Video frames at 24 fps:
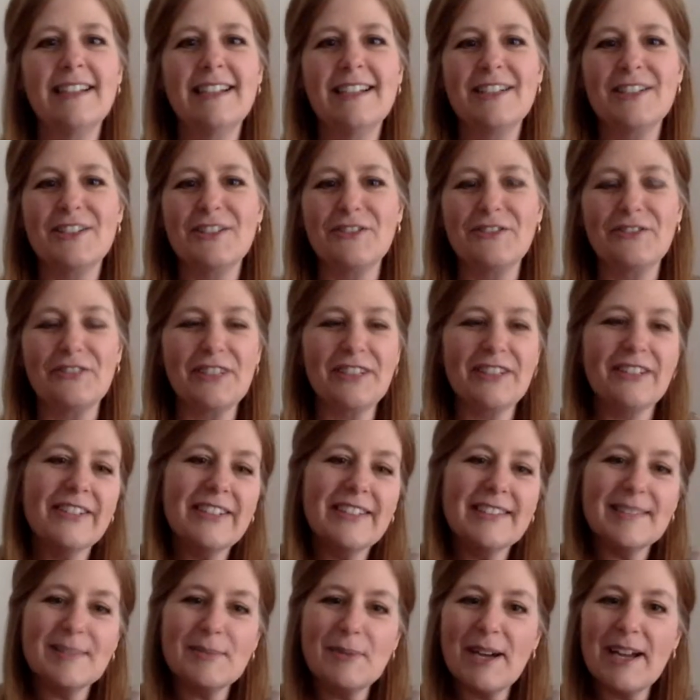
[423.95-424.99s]
to feel
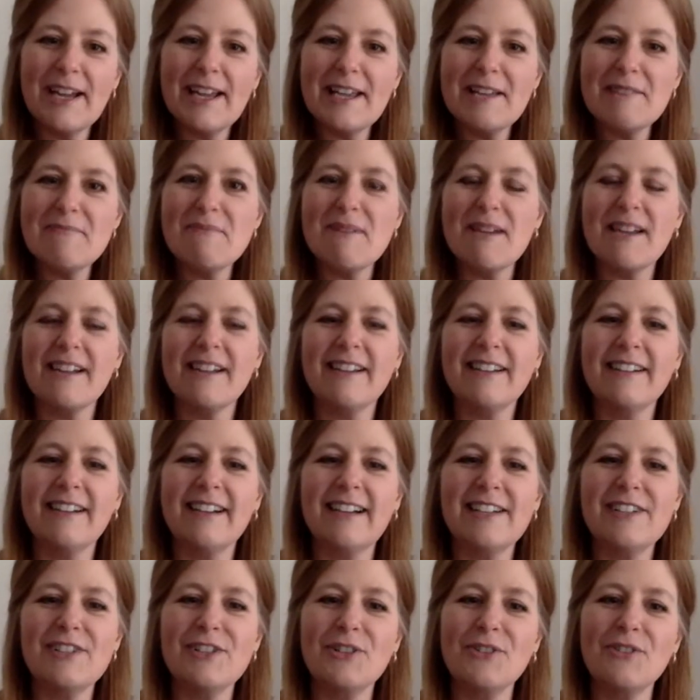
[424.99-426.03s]
this way, but I
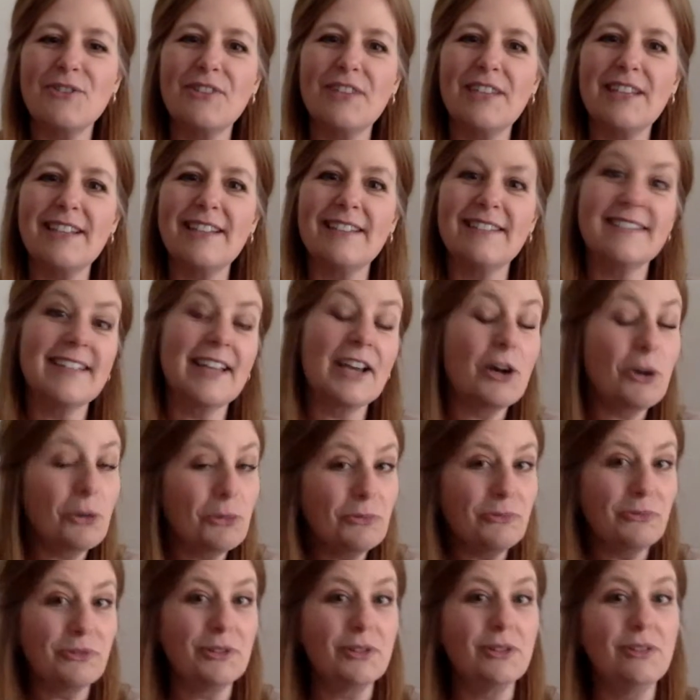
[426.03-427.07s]
don't think it's
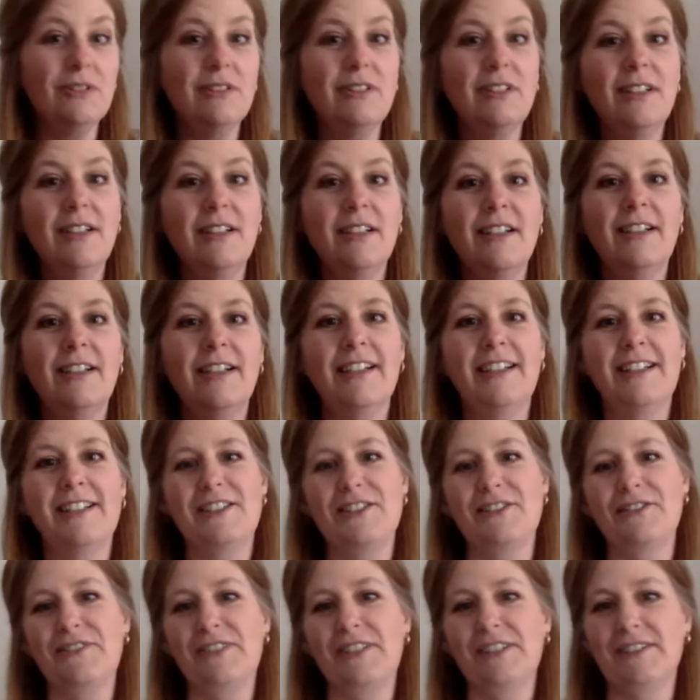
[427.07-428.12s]
helpful to
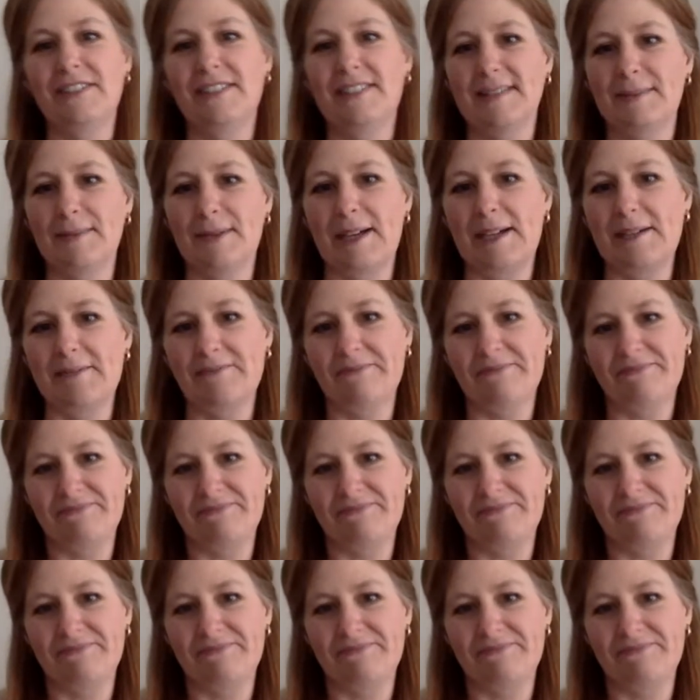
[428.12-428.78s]
feel this way.